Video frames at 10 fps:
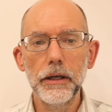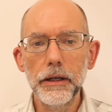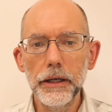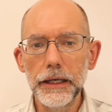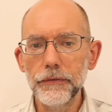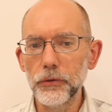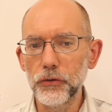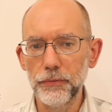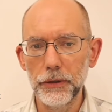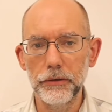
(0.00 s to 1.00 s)
Evil
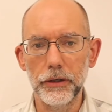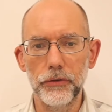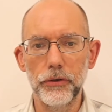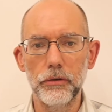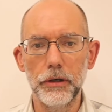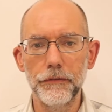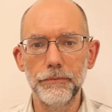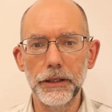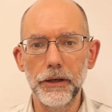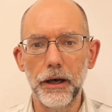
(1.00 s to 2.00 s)
spirits who have
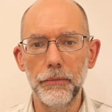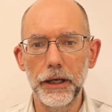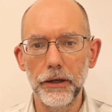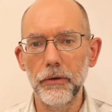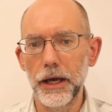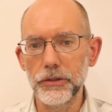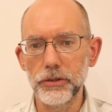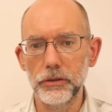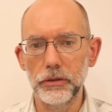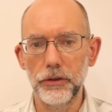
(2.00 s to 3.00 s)
become
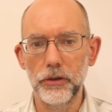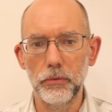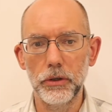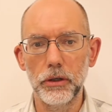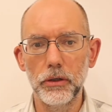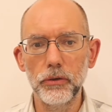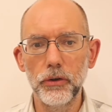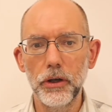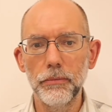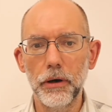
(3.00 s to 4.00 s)
irrational in the world
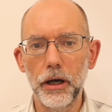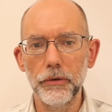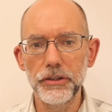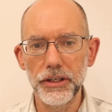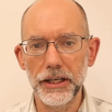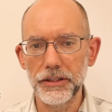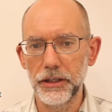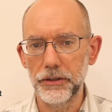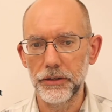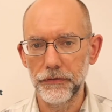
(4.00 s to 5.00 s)
by rejecting
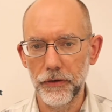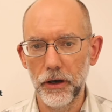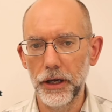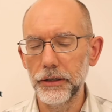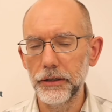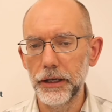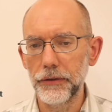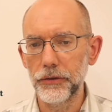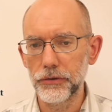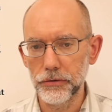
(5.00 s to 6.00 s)
the divine and
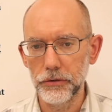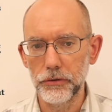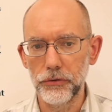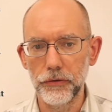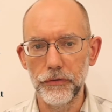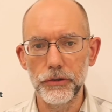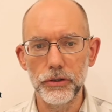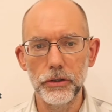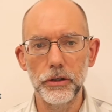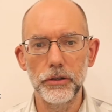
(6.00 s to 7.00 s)
the truths of the
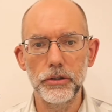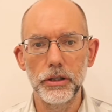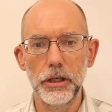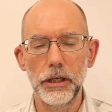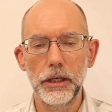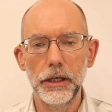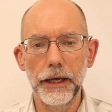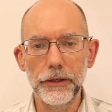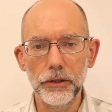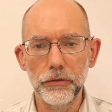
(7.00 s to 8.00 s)
Church
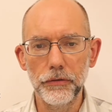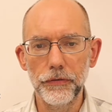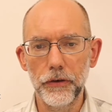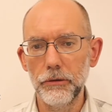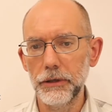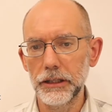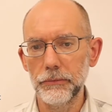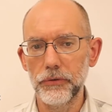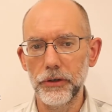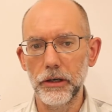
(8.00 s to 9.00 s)
and confirming
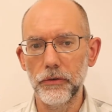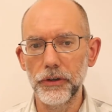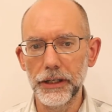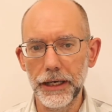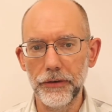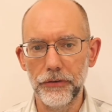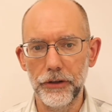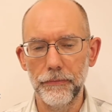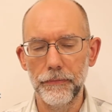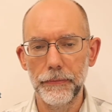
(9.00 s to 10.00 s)
themselves against them